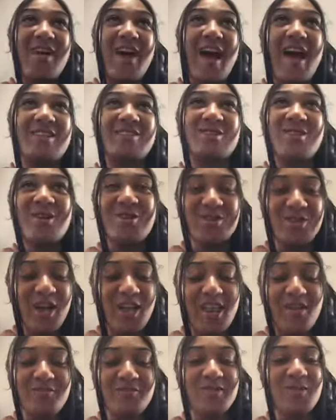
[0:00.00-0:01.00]
I told
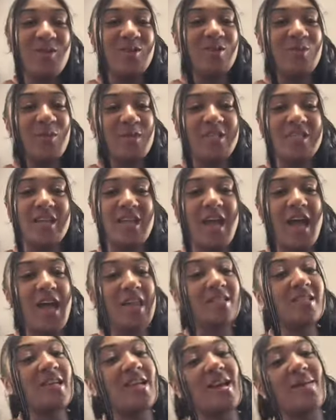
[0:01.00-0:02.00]
y'all I was gonna switch the
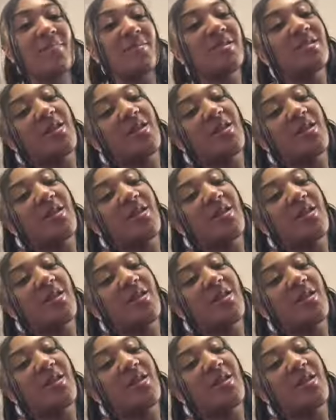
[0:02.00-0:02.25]
content up and